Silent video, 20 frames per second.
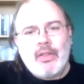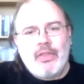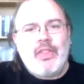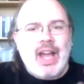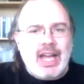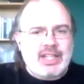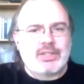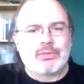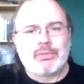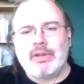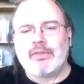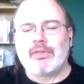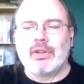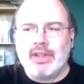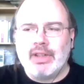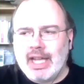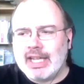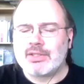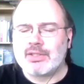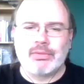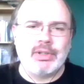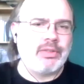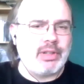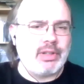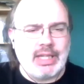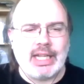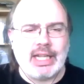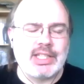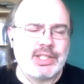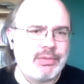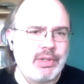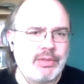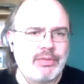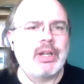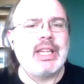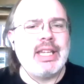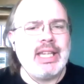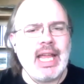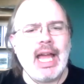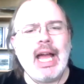that's a river and that's a river and that's a
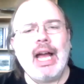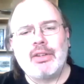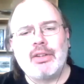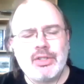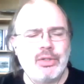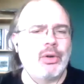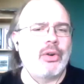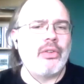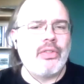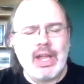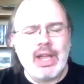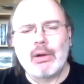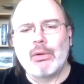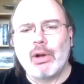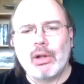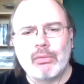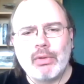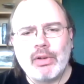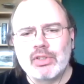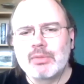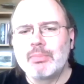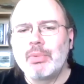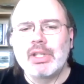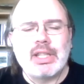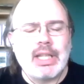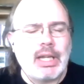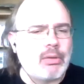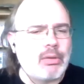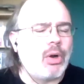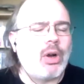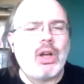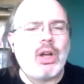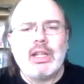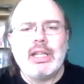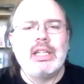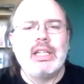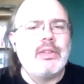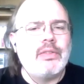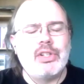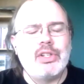river. Yeah, sure, they're all rivers, but they're all
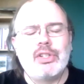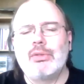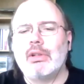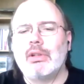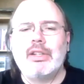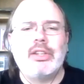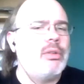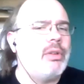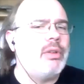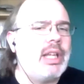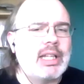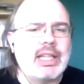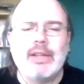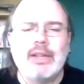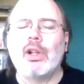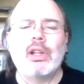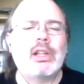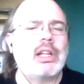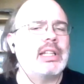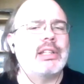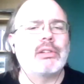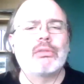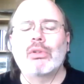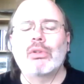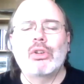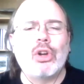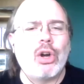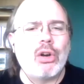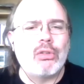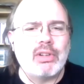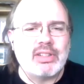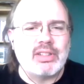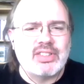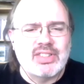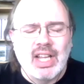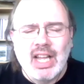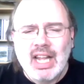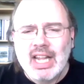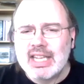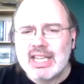individual and unique. They've all got their own
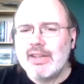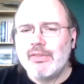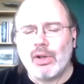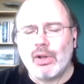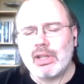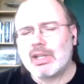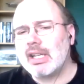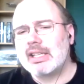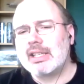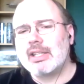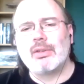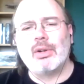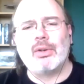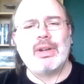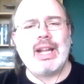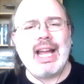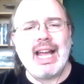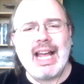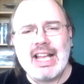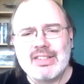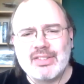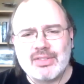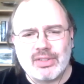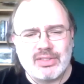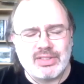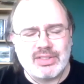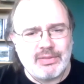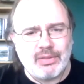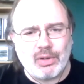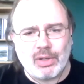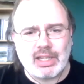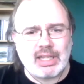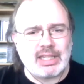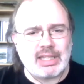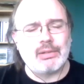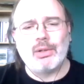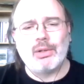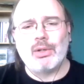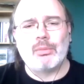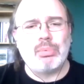currents. They've all got their own hazards. They've all
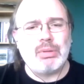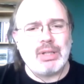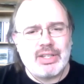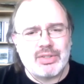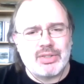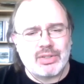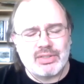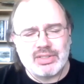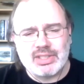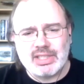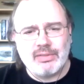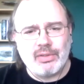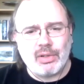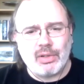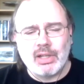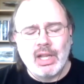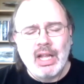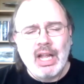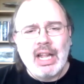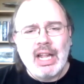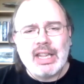got their own pleasures. They've all